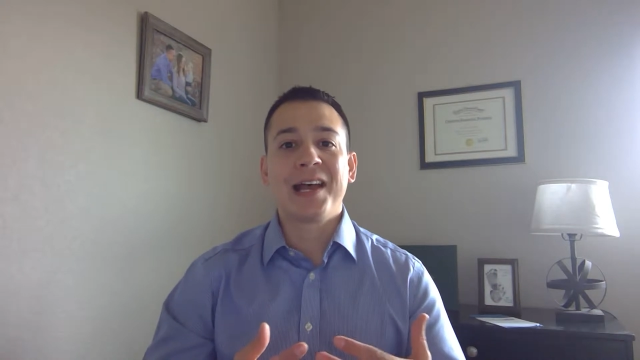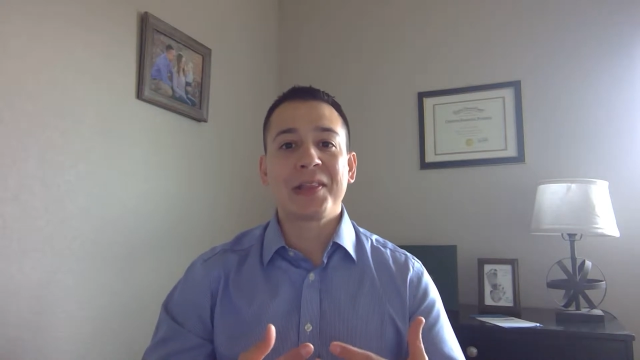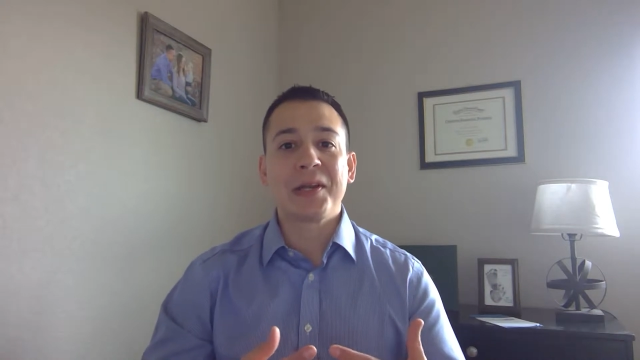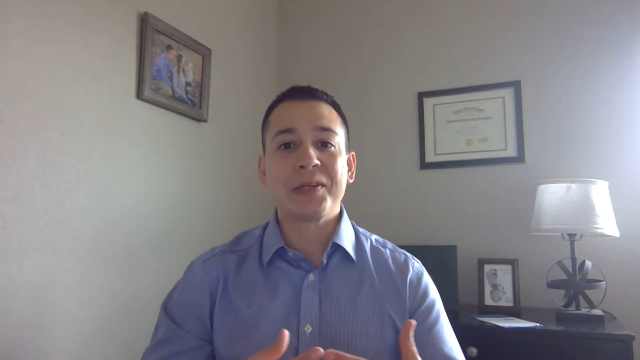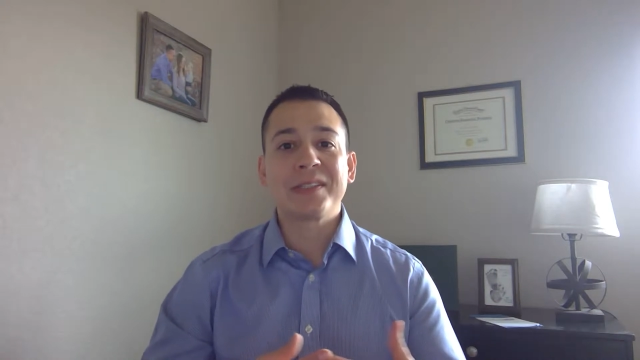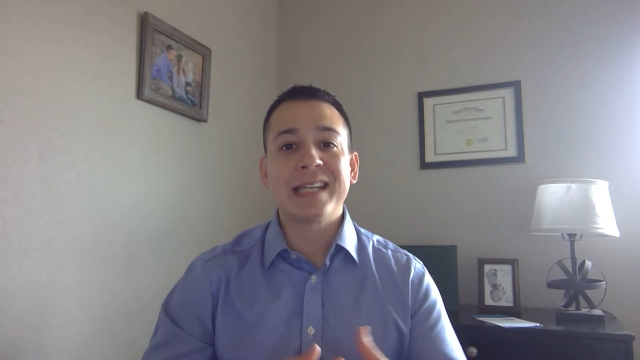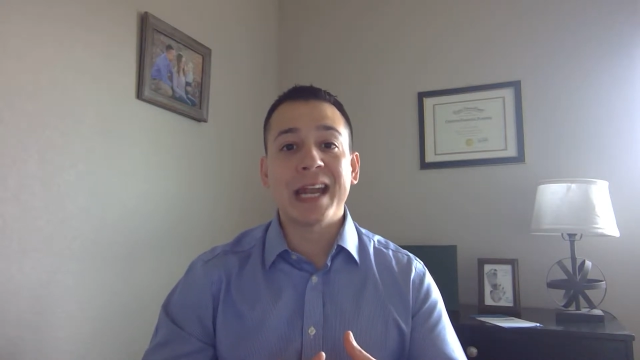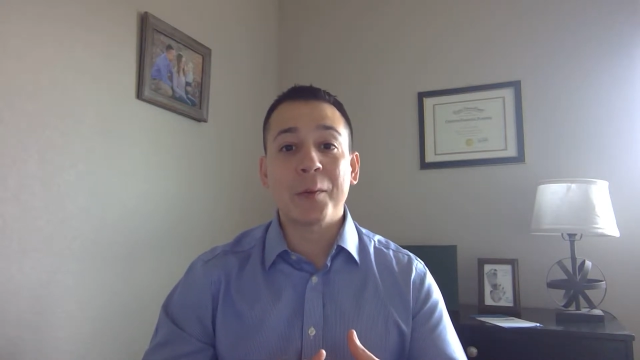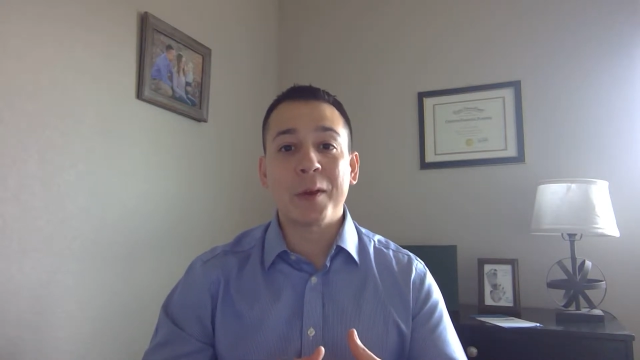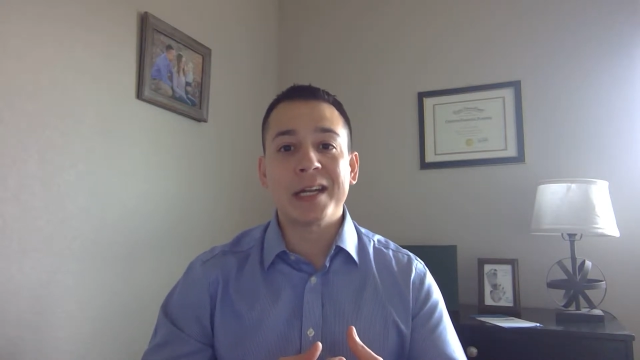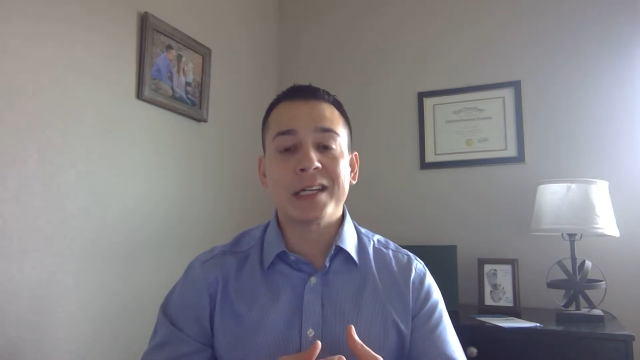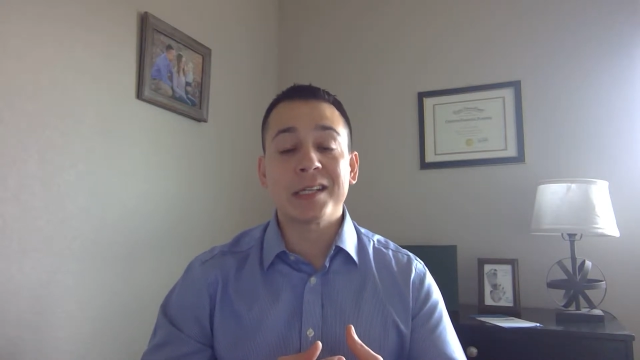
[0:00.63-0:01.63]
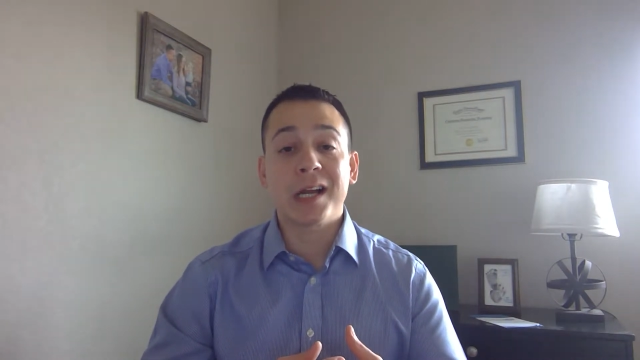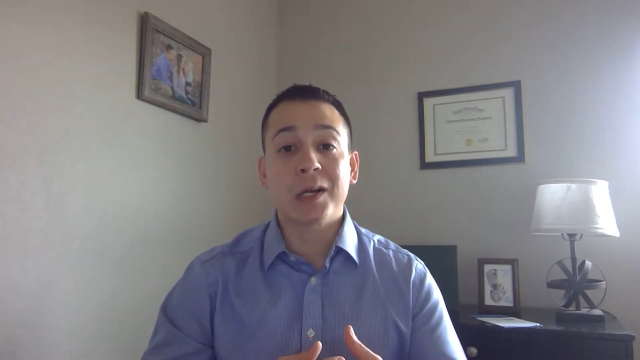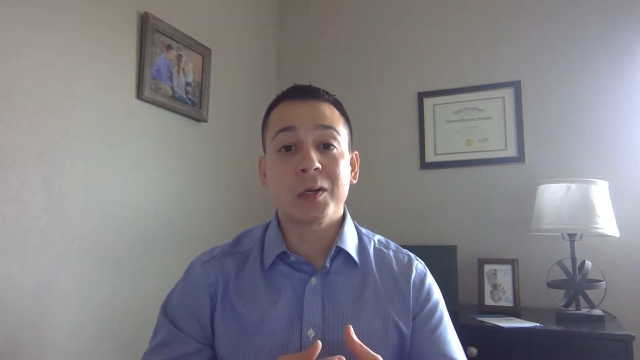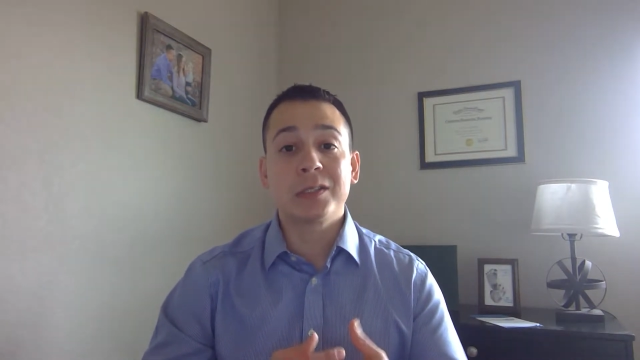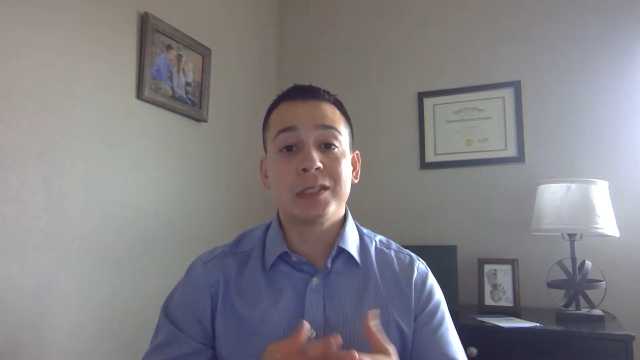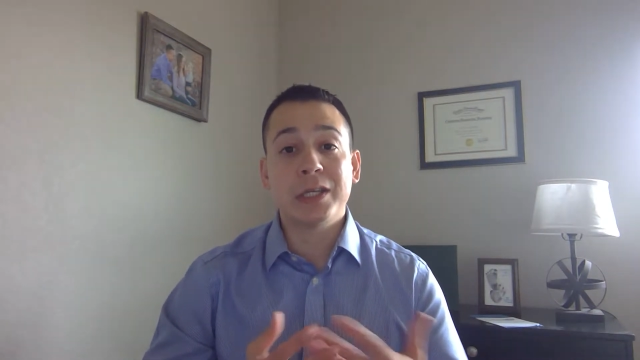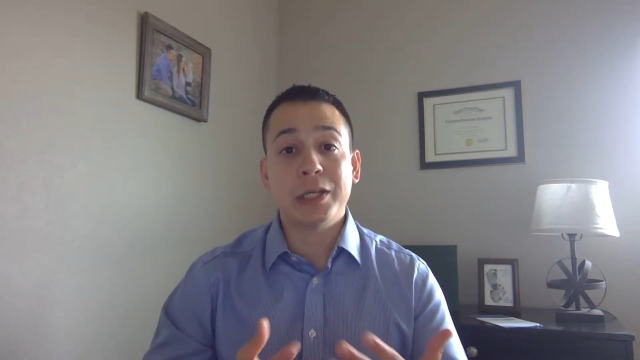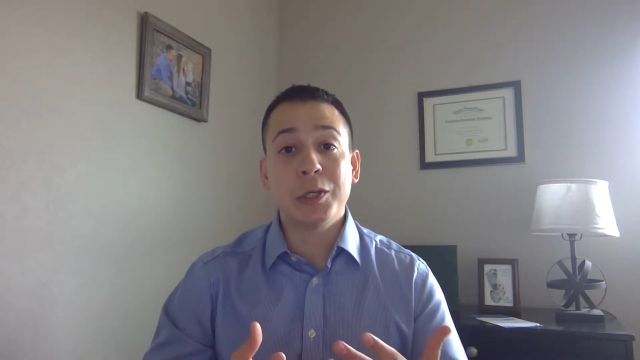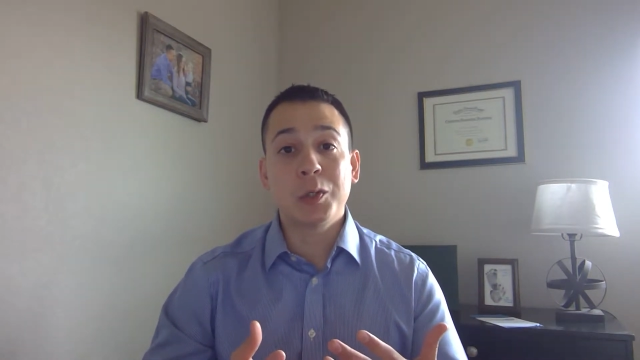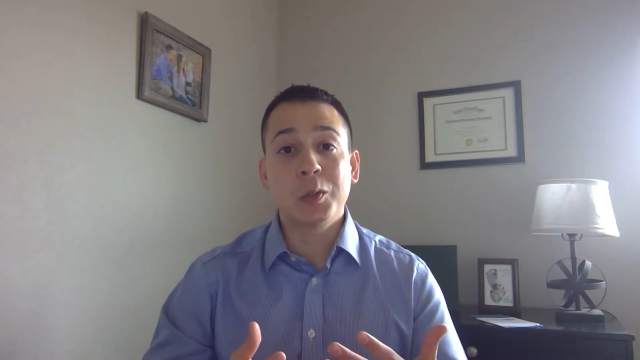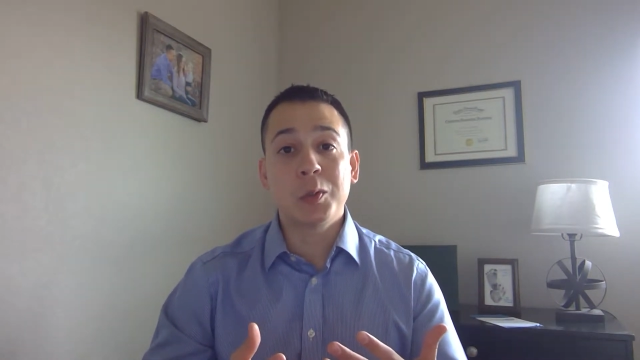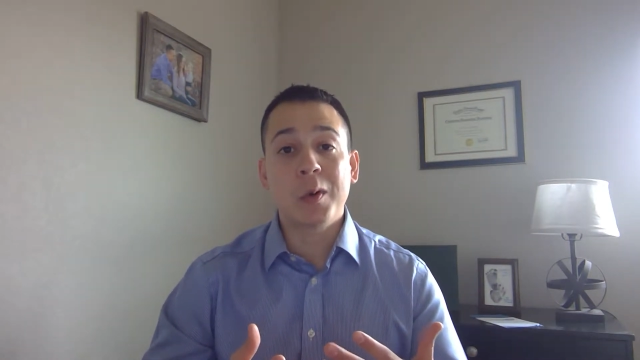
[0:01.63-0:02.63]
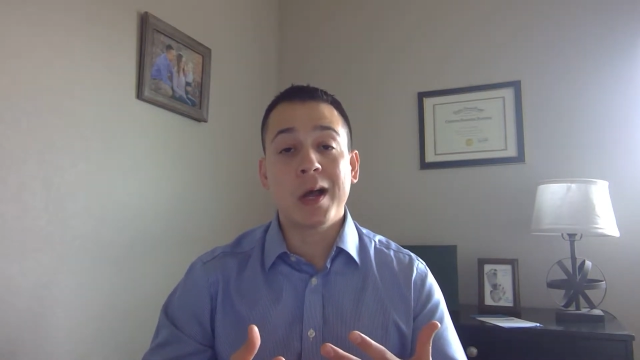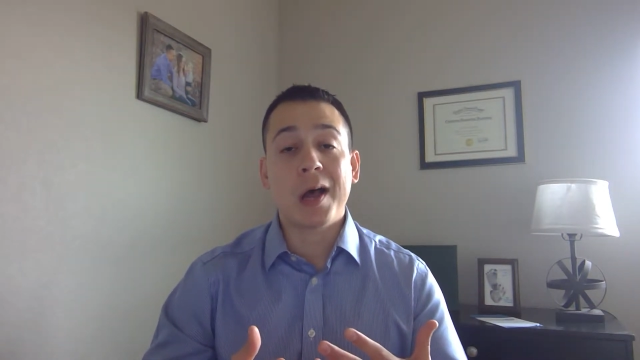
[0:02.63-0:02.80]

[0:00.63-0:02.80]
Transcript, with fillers: Hello, today I wanted to talk to you